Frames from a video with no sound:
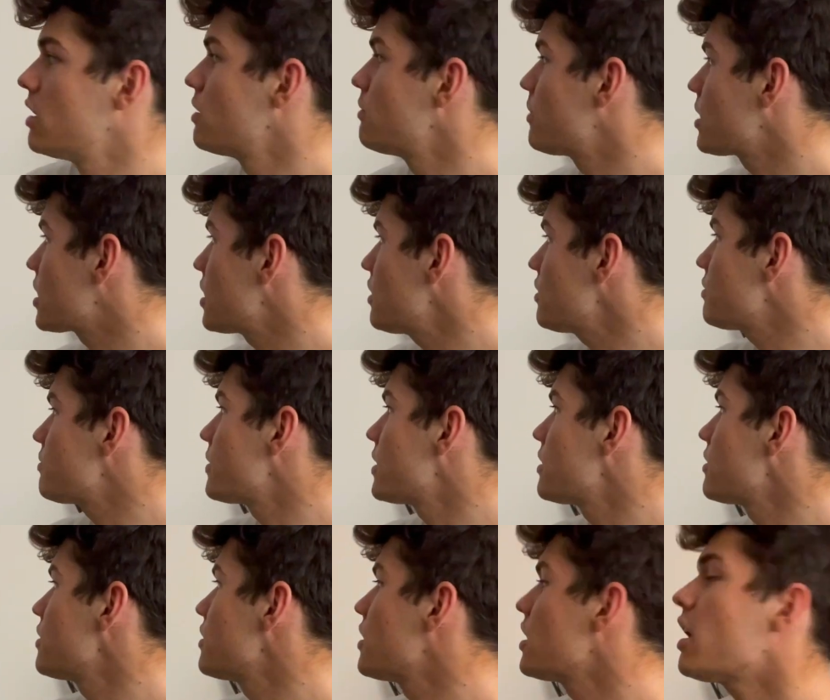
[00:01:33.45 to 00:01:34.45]
my clothing
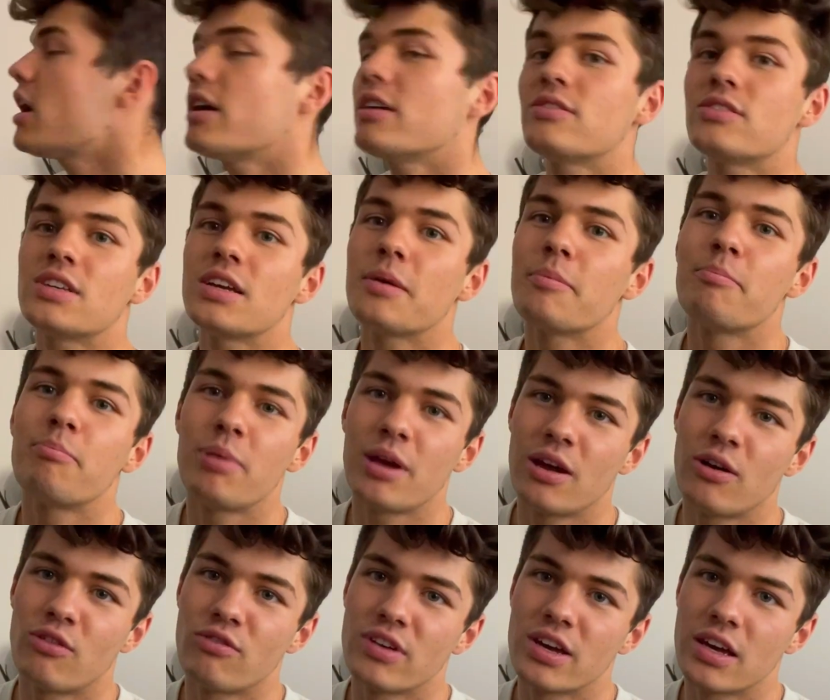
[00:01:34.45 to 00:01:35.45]
rail, you can kind of see a bit
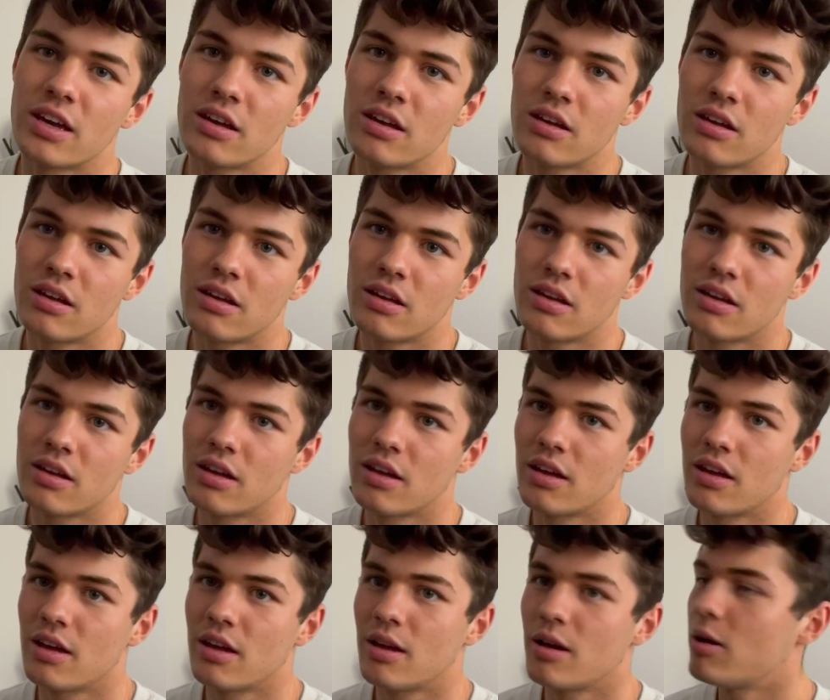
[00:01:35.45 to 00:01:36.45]
of it,
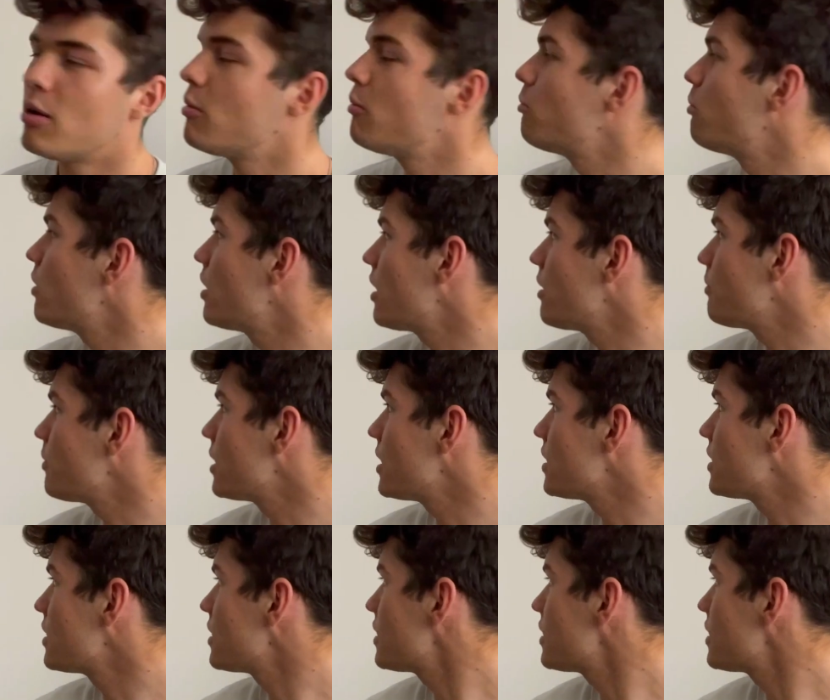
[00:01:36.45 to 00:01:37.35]
but I mean,